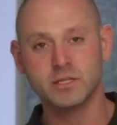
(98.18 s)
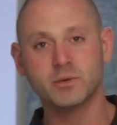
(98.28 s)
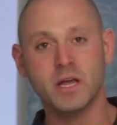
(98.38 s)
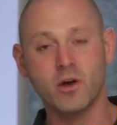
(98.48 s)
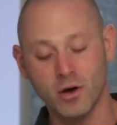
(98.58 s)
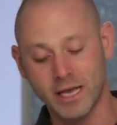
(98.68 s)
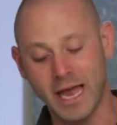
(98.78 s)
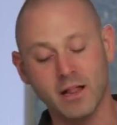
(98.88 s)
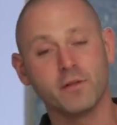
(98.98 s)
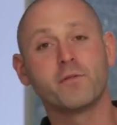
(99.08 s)
This is what they call
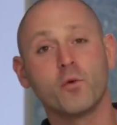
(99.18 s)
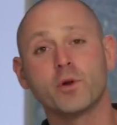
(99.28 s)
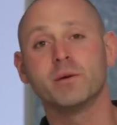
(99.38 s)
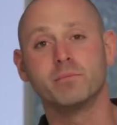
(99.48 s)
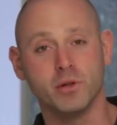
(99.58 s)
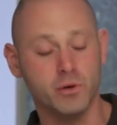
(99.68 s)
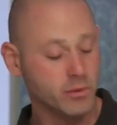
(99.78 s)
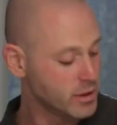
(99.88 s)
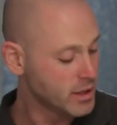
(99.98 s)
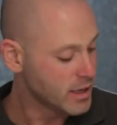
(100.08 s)
California
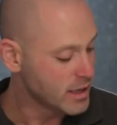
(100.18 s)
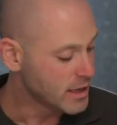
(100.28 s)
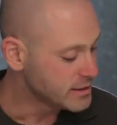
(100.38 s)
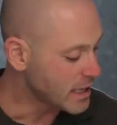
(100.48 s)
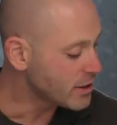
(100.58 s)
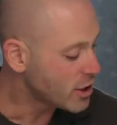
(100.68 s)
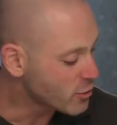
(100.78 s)
Blue. Down